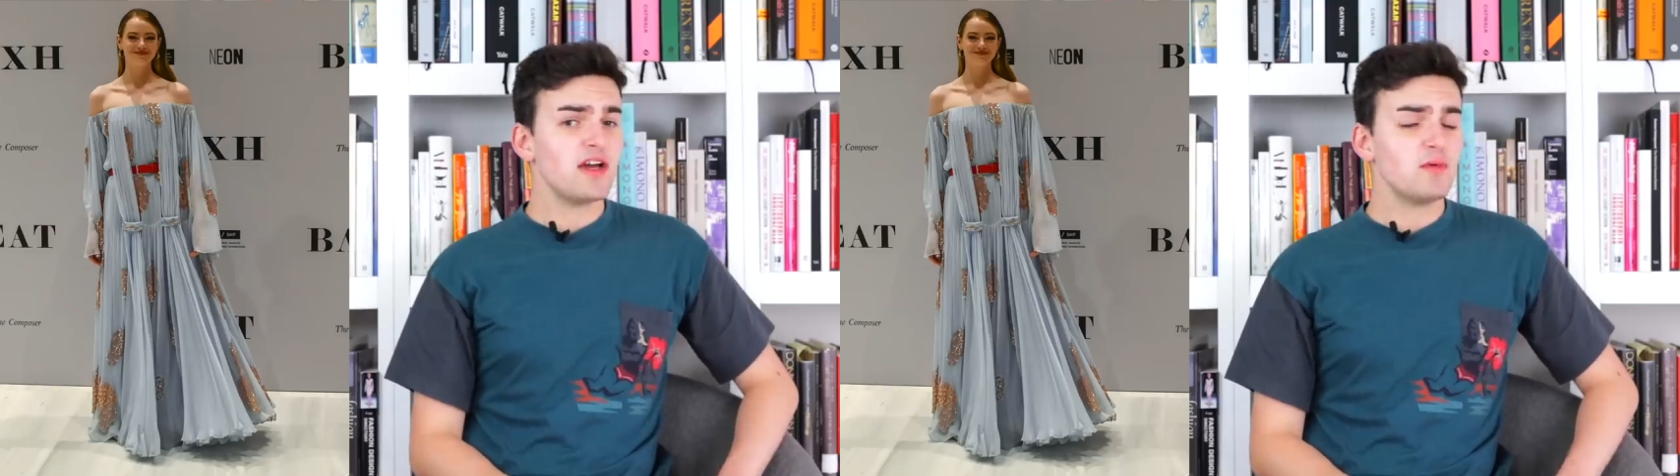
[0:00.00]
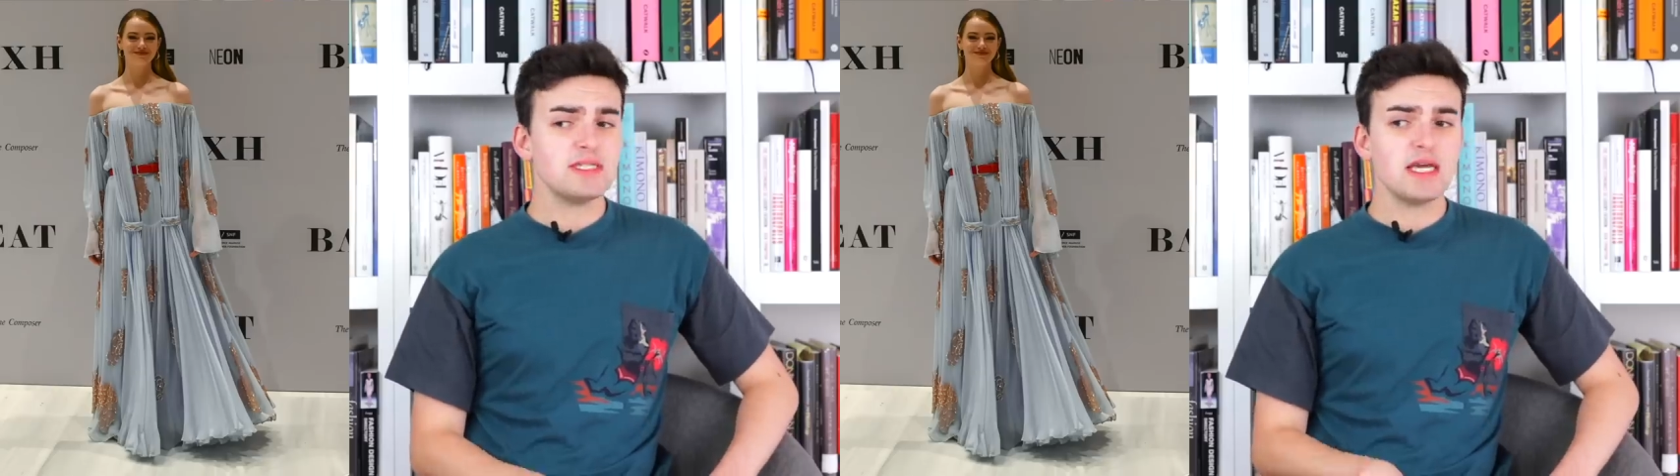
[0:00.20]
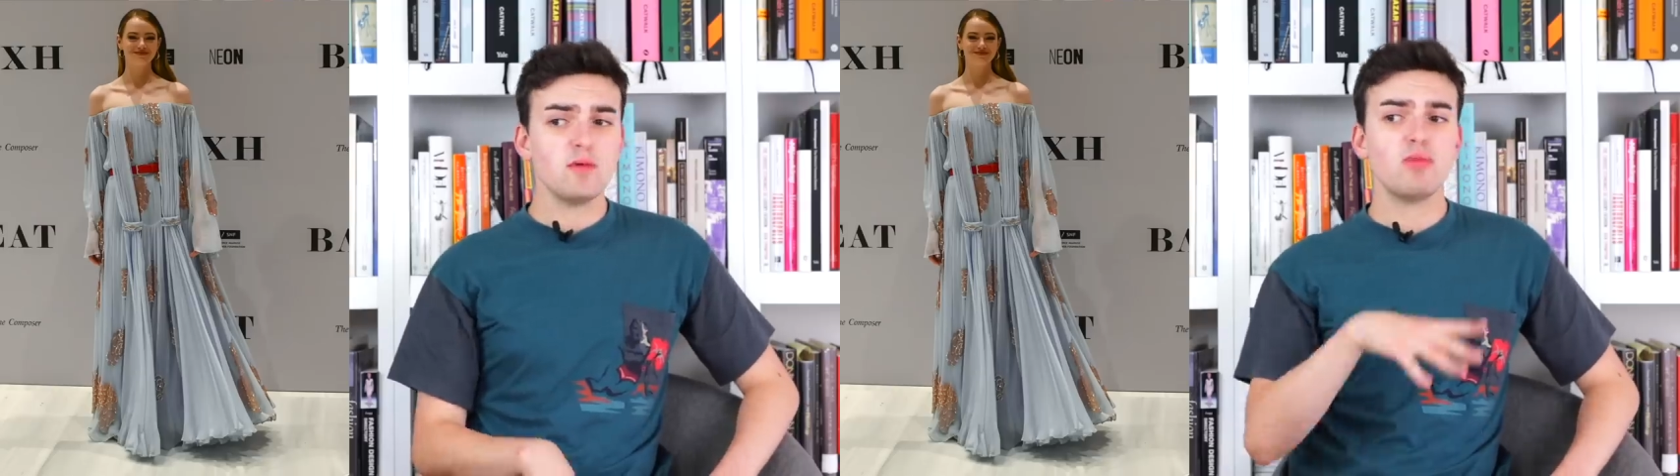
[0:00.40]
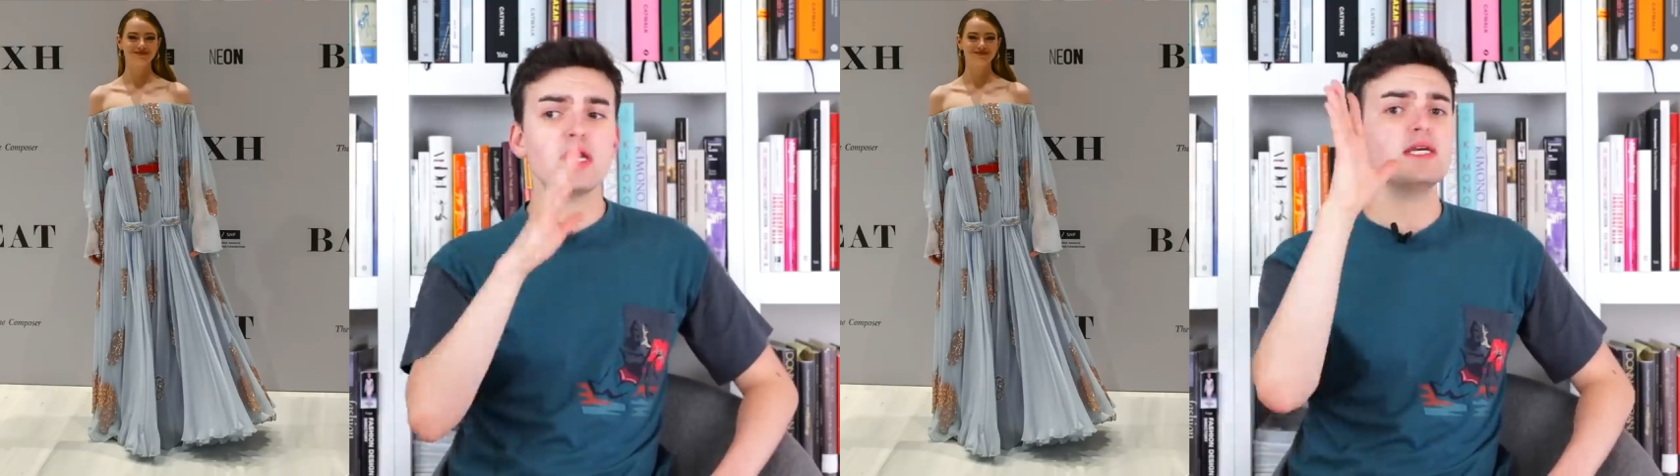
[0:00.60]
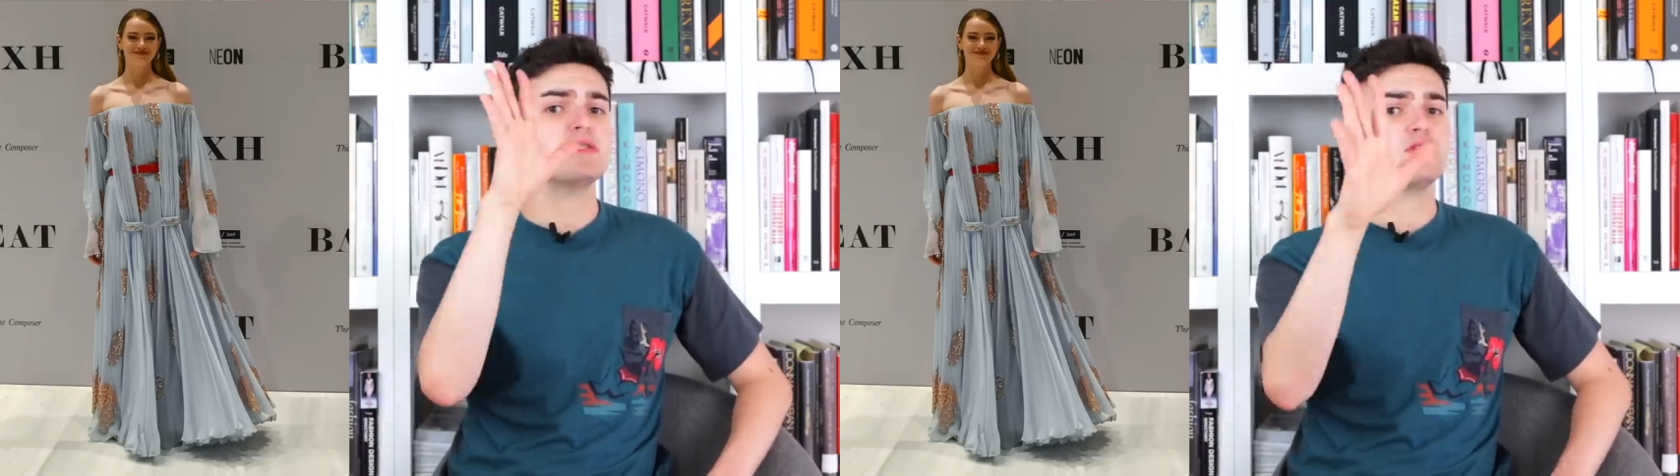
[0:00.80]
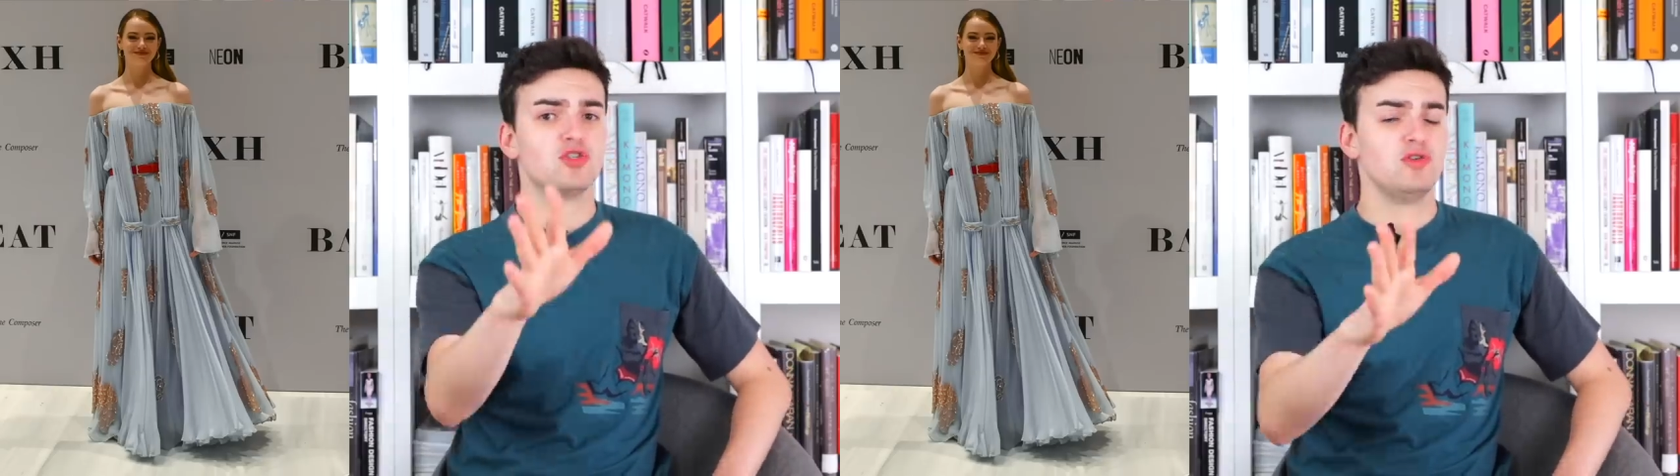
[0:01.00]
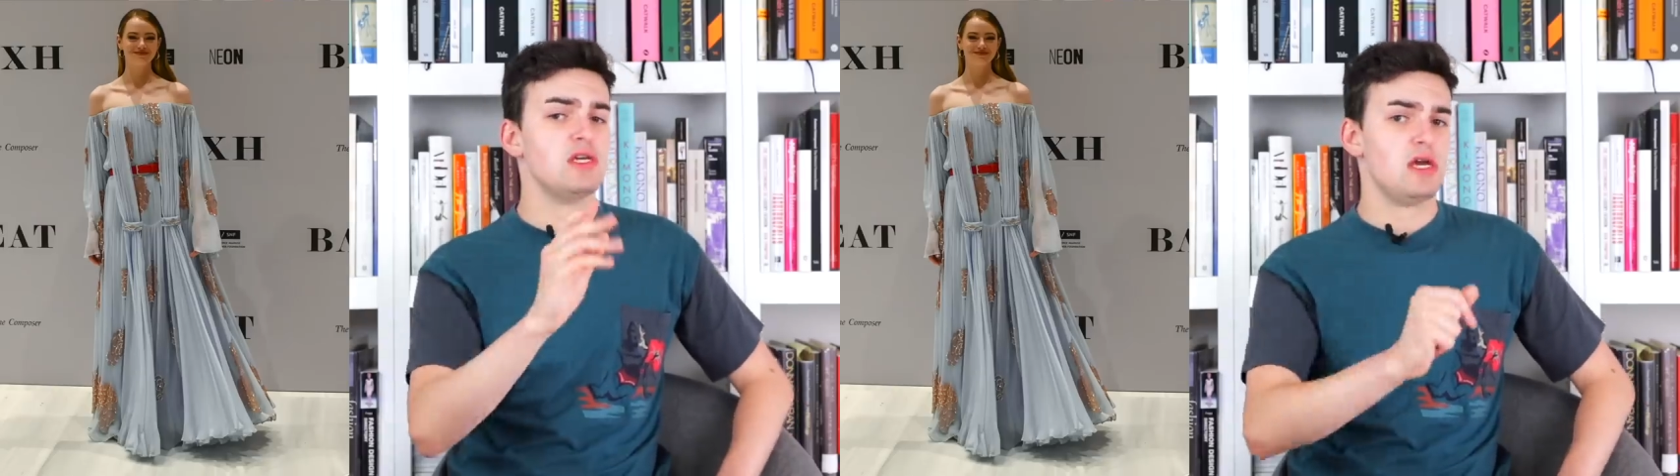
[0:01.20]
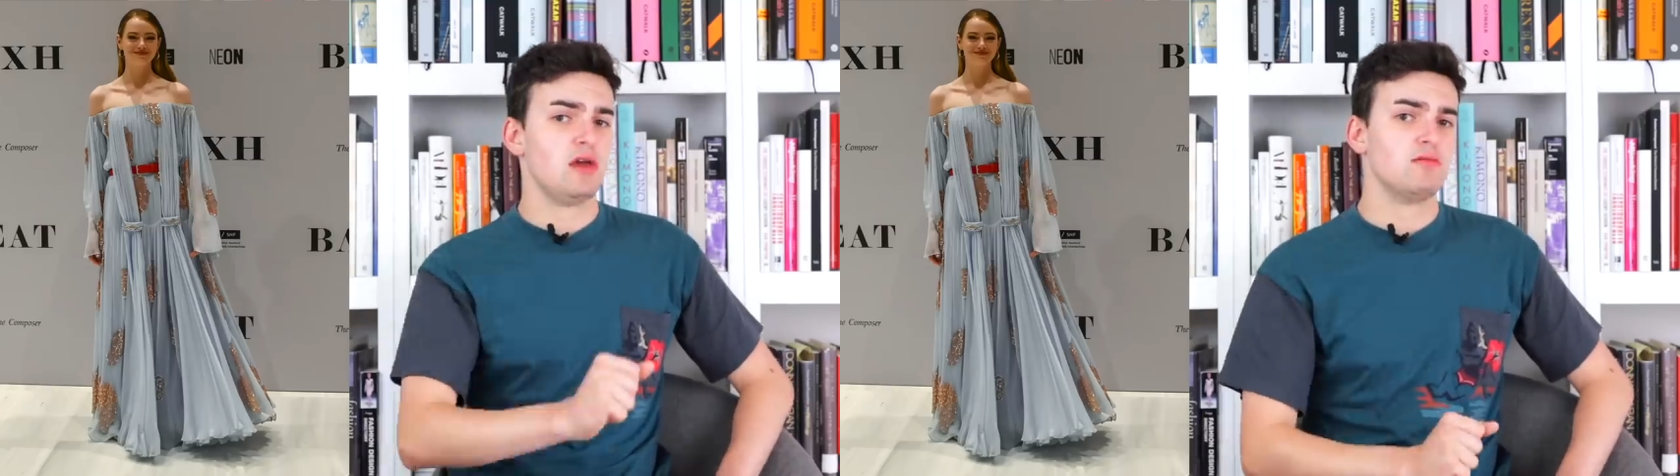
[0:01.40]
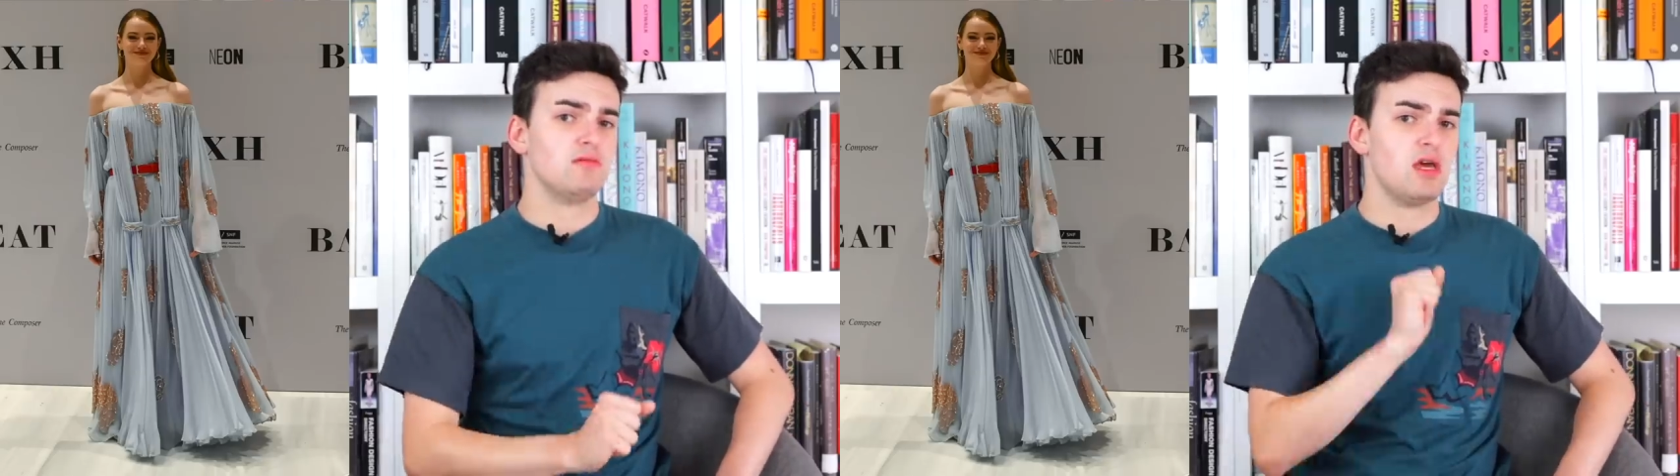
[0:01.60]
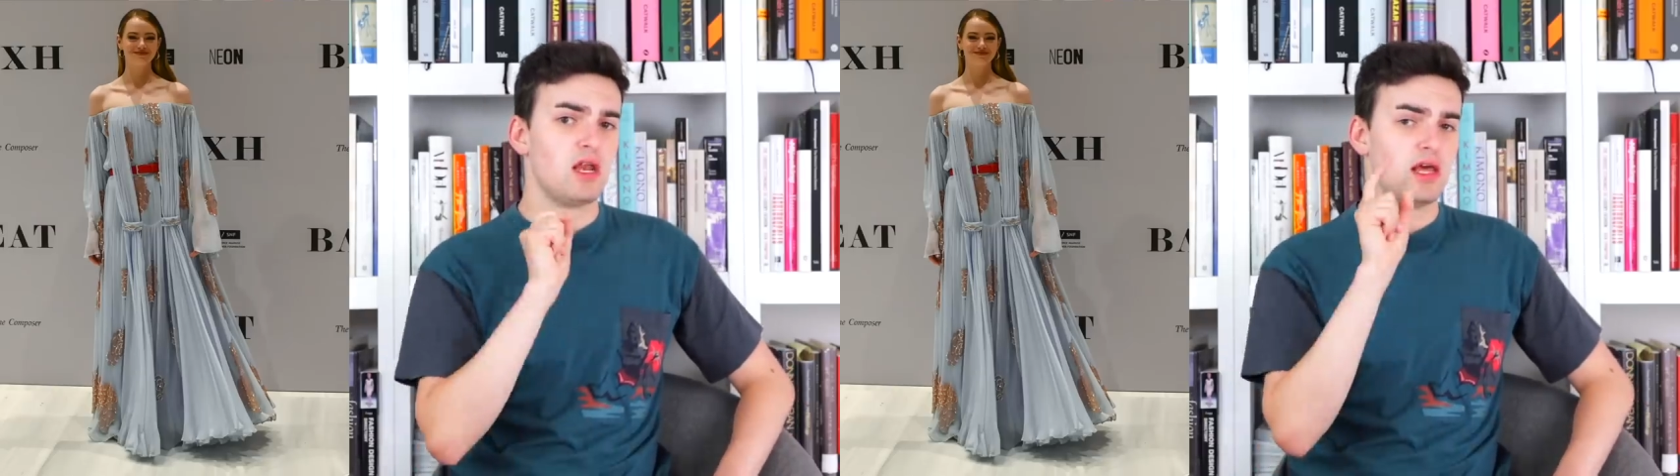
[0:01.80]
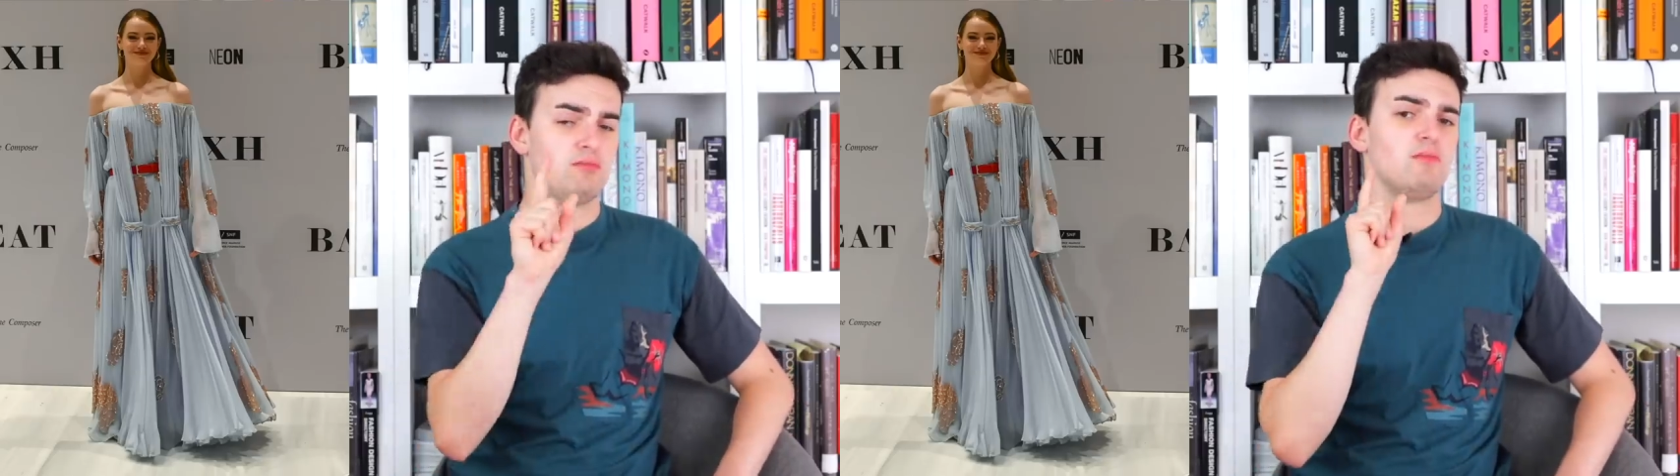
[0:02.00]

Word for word: I would say, but it is intriguing and I,